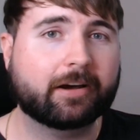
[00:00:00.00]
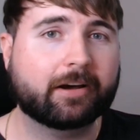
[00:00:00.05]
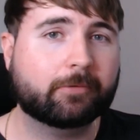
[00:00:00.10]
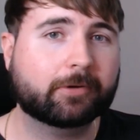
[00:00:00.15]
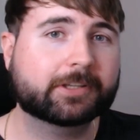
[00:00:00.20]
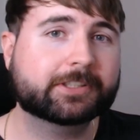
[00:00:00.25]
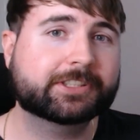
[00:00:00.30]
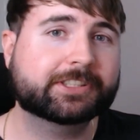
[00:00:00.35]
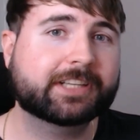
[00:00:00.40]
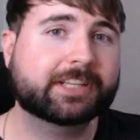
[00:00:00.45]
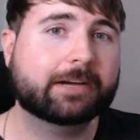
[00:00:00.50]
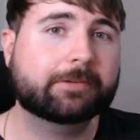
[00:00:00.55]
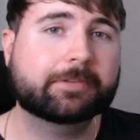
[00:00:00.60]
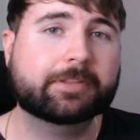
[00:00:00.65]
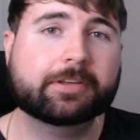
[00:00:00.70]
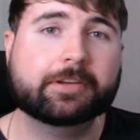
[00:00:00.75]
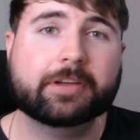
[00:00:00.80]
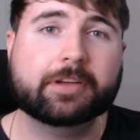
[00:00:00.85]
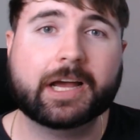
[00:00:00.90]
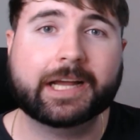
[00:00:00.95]
I want to share
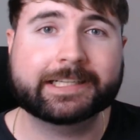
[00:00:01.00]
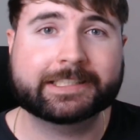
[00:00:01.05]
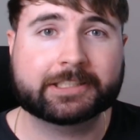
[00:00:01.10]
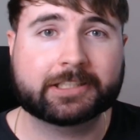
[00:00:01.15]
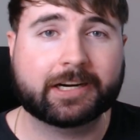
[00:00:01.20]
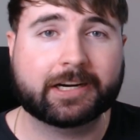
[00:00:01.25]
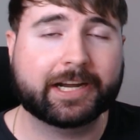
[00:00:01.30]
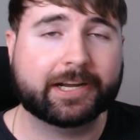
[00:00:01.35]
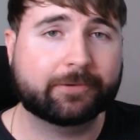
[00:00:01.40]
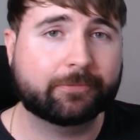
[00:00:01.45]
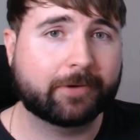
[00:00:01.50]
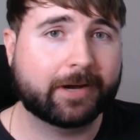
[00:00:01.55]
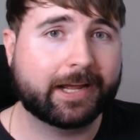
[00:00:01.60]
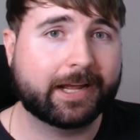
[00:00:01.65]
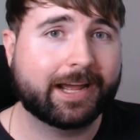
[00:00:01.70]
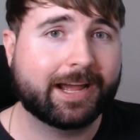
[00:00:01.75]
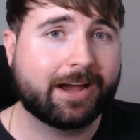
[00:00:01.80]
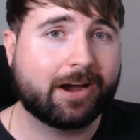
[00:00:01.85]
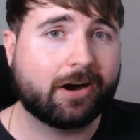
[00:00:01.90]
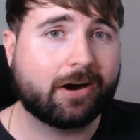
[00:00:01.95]
with you a trade
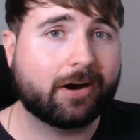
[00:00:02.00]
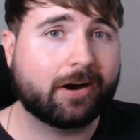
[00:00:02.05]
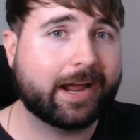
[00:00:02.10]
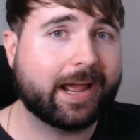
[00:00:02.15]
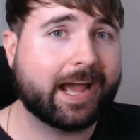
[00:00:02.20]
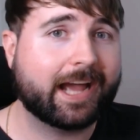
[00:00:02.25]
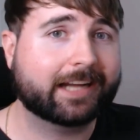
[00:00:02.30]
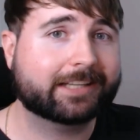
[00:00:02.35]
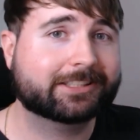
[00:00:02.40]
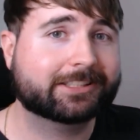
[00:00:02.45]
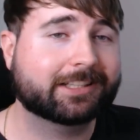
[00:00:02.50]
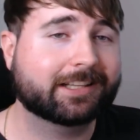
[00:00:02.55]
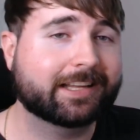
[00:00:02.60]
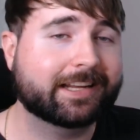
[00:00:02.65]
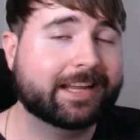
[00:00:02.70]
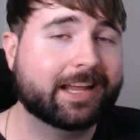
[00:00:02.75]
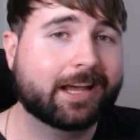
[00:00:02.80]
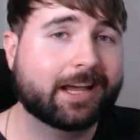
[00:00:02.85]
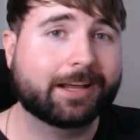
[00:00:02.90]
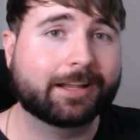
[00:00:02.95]
where I
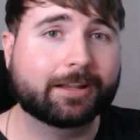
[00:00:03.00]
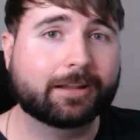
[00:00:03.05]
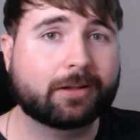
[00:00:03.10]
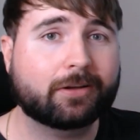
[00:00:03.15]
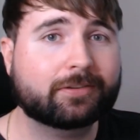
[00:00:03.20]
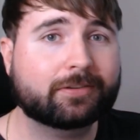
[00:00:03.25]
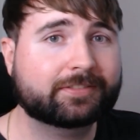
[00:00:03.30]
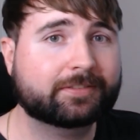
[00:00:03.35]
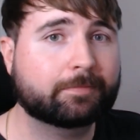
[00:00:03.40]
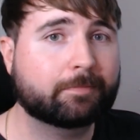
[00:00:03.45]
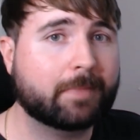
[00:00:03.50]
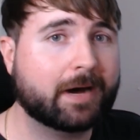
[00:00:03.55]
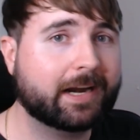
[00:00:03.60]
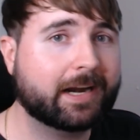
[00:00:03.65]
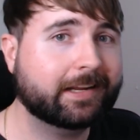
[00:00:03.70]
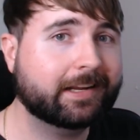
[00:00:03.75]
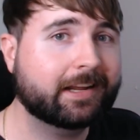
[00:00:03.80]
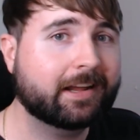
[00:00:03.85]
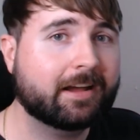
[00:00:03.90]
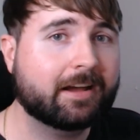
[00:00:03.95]
actually lost
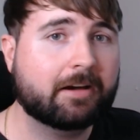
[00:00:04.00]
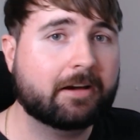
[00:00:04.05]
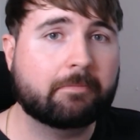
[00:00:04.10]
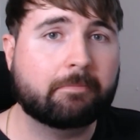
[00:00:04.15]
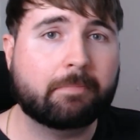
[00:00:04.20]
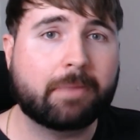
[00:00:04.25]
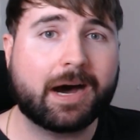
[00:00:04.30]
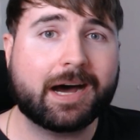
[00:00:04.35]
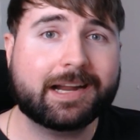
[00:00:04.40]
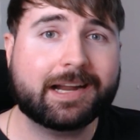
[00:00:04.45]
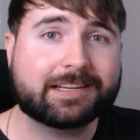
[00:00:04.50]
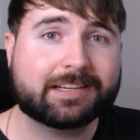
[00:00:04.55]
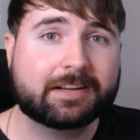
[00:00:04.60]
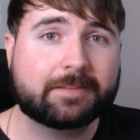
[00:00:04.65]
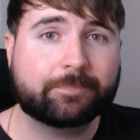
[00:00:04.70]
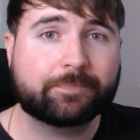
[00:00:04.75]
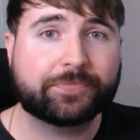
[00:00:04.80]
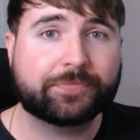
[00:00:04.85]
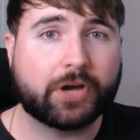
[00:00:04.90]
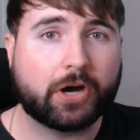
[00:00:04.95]
money, but
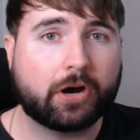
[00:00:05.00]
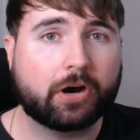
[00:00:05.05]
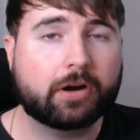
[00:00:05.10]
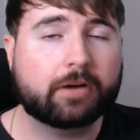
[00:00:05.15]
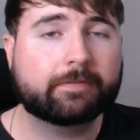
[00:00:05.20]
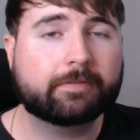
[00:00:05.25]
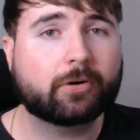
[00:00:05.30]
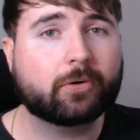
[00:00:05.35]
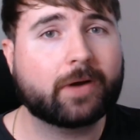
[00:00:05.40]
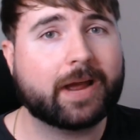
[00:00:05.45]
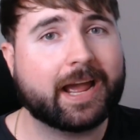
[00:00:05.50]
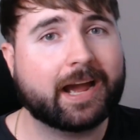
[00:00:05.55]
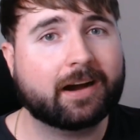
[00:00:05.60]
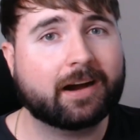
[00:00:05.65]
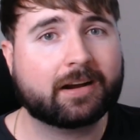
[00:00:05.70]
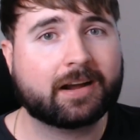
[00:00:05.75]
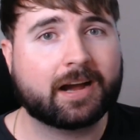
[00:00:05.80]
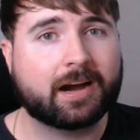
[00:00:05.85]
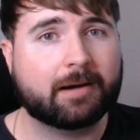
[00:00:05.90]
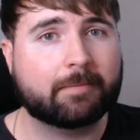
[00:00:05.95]
the overall
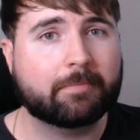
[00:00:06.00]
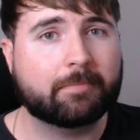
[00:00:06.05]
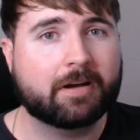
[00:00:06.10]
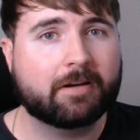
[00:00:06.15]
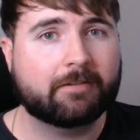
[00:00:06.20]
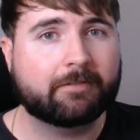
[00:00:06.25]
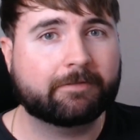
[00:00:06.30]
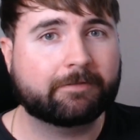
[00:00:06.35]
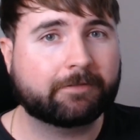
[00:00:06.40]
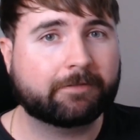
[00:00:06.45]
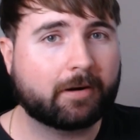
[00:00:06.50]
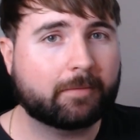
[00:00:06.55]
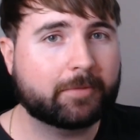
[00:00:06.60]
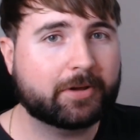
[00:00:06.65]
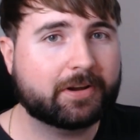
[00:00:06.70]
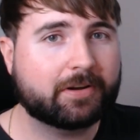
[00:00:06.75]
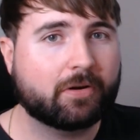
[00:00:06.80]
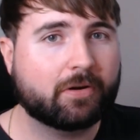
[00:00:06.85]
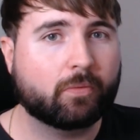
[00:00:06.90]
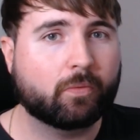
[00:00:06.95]
outcome from
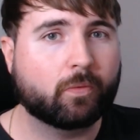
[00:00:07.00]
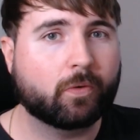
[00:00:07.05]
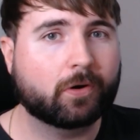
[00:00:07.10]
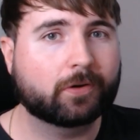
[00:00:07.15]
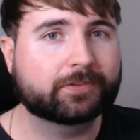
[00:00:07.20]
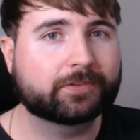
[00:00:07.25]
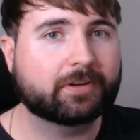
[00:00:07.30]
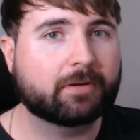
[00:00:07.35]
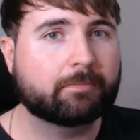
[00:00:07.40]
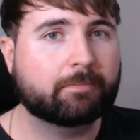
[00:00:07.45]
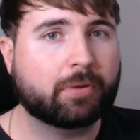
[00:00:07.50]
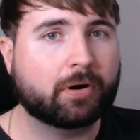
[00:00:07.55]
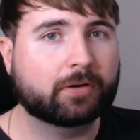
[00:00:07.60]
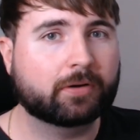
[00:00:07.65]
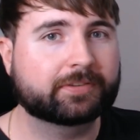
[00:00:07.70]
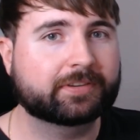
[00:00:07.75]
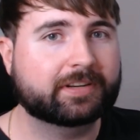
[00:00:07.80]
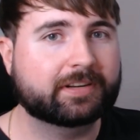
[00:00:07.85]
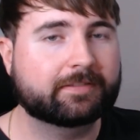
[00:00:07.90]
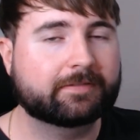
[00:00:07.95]
it was
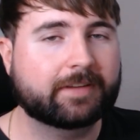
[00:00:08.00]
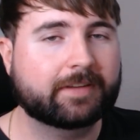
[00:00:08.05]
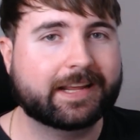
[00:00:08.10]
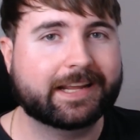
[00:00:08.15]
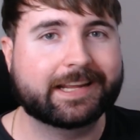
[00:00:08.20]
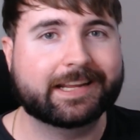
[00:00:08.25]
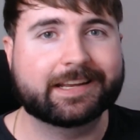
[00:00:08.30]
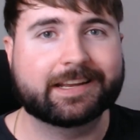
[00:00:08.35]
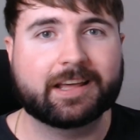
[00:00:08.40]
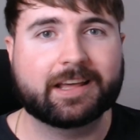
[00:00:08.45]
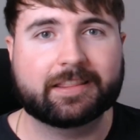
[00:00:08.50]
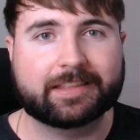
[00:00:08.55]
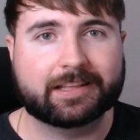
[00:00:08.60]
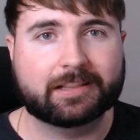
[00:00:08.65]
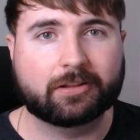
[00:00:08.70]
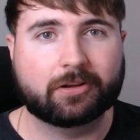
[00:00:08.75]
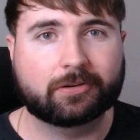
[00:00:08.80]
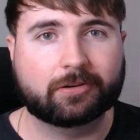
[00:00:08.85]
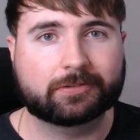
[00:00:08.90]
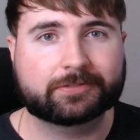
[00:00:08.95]
positive in the
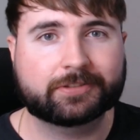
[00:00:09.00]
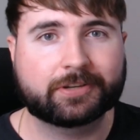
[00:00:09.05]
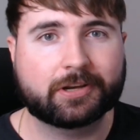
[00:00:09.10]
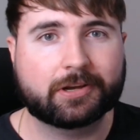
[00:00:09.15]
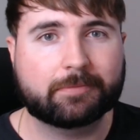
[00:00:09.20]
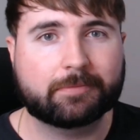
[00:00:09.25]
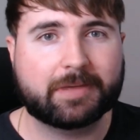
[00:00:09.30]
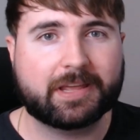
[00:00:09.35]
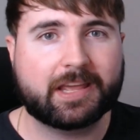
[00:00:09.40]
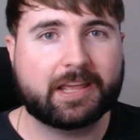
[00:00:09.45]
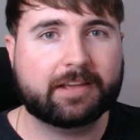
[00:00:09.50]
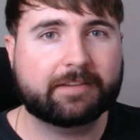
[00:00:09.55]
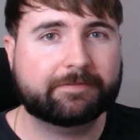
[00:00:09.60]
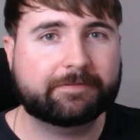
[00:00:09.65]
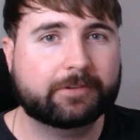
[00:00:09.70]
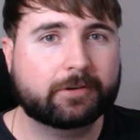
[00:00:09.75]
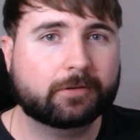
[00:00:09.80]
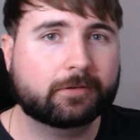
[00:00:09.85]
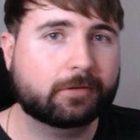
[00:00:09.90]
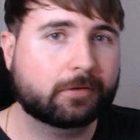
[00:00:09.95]
long term
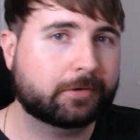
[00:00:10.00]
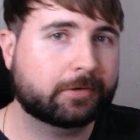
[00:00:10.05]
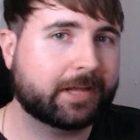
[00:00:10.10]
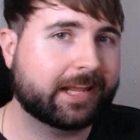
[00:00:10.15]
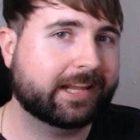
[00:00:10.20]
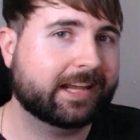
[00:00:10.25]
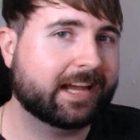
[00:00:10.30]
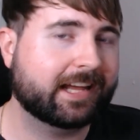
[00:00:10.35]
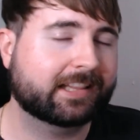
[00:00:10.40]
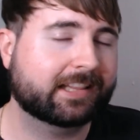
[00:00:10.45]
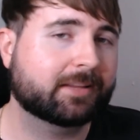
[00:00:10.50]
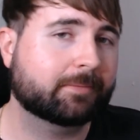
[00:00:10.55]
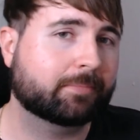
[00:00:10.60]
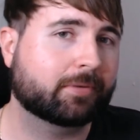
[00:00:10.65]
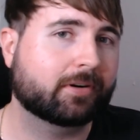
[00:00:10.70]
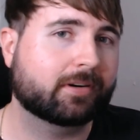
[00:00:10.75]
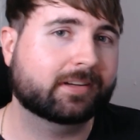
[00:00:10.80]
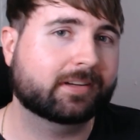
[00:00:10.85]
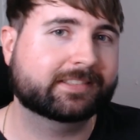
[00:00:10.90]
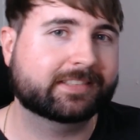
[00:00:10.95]
if you're looking at the
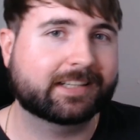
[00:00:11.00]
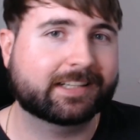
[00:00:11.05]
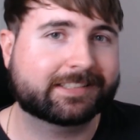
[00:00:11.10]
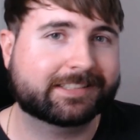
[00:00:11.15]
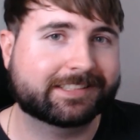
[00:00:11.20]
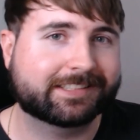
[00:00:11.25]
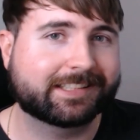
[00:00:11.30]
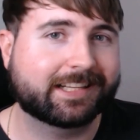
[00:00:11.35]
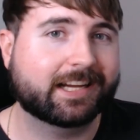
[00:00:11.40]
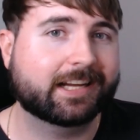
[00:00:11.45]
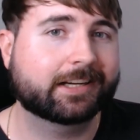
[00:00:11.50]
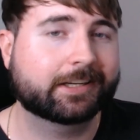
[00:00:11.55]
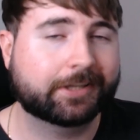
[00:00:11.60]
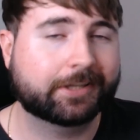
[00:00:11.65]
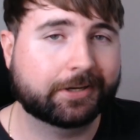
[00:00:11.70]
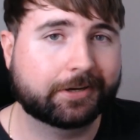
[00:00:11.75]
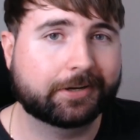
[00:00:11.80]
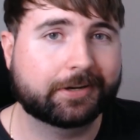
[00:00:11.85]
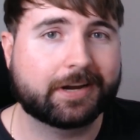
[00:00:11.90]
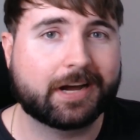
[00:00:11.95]
price action that
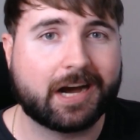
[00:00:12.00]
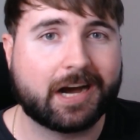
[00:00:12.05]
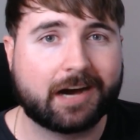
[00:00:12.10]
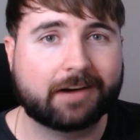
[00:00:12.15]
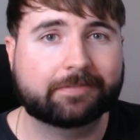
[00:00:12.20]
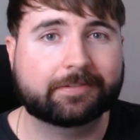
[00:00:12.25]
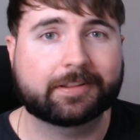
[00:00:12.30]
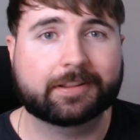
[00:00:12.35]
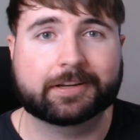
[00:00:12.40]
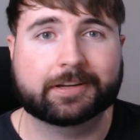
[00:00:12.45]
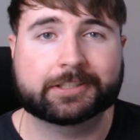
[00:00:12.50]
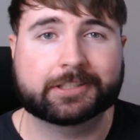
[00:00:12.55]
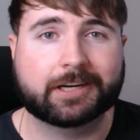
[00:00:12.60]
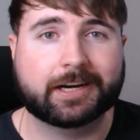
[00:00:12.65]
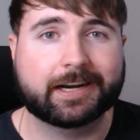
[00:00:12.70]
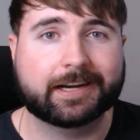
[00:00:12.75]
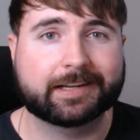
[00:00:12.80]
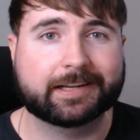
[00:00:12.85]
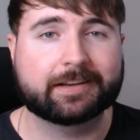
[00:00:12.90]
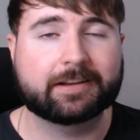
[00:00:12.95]
occurred after the trade.